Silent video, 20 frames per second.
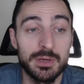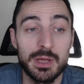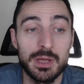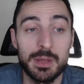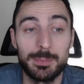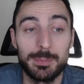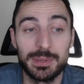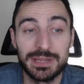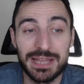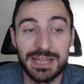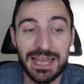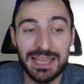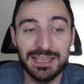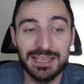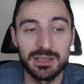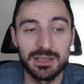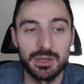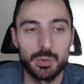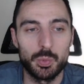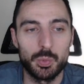Black
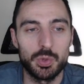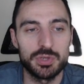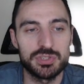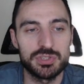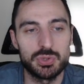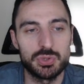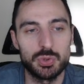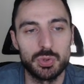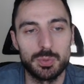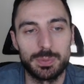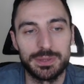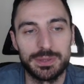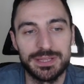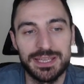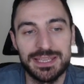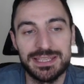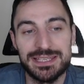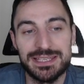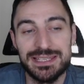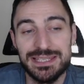wants to
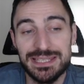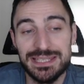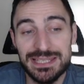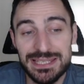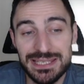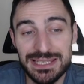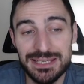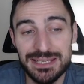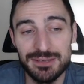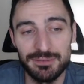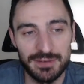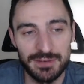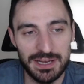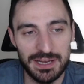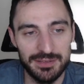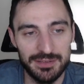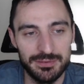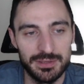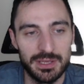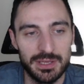play e5
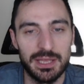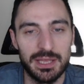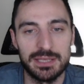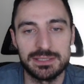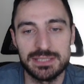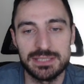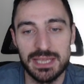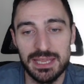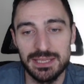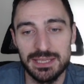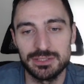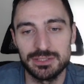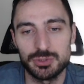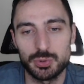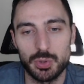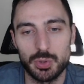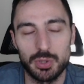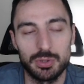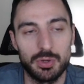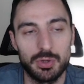and take
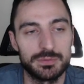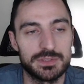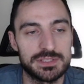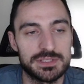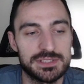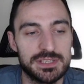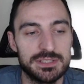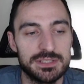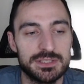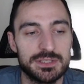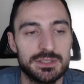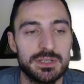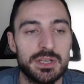control of the center,